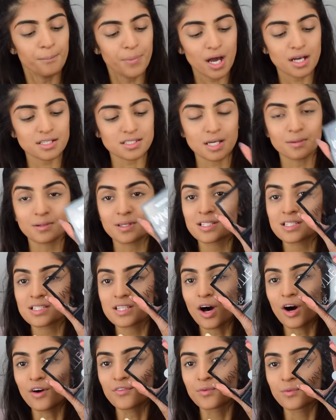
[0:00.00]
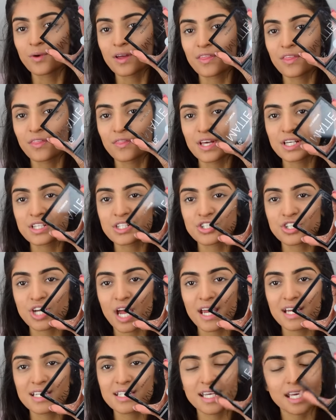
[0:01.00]
But I'm going to start off with this
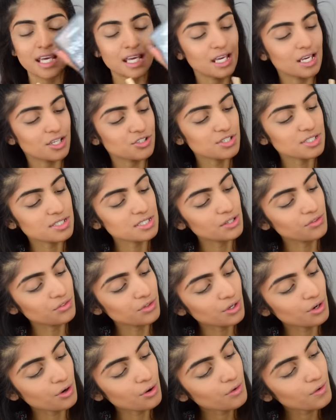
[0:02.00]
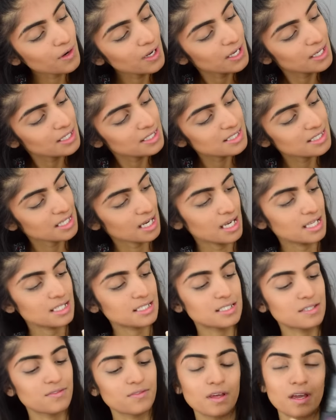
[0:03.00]
shade here, just in the crease.
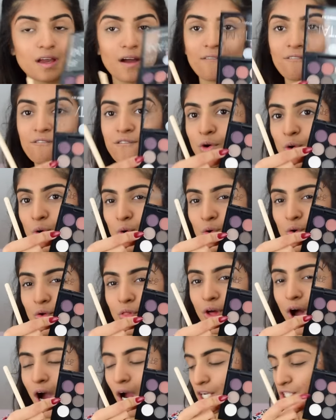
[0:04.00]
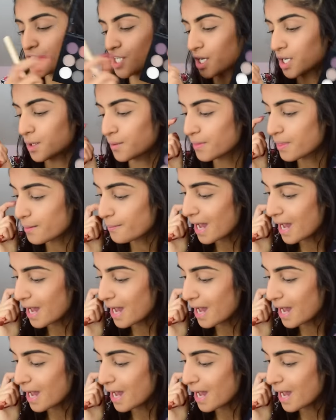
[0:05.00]
It's the fourth eyeshadow in the